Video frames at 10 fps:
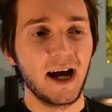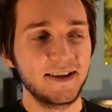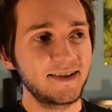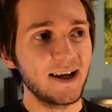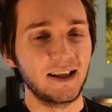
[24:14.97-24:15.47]

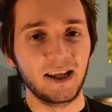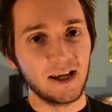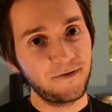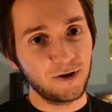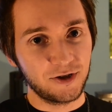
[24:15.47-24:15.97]
I'd say, like,
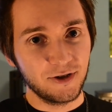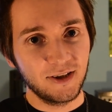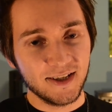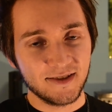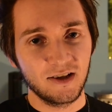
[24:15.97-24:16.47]
if you're doing
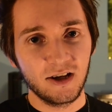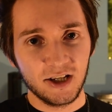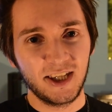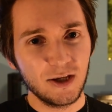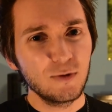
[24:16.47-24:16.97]
this,
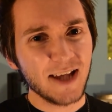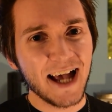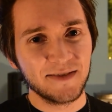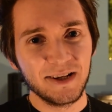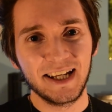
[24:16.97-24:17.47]
use
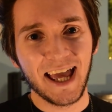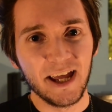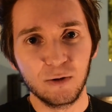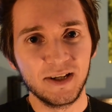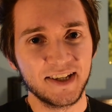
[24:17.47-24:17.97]
as many
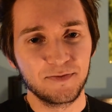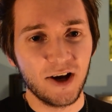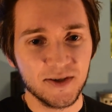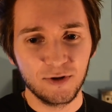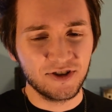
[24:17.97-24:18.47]
AoEs as possible.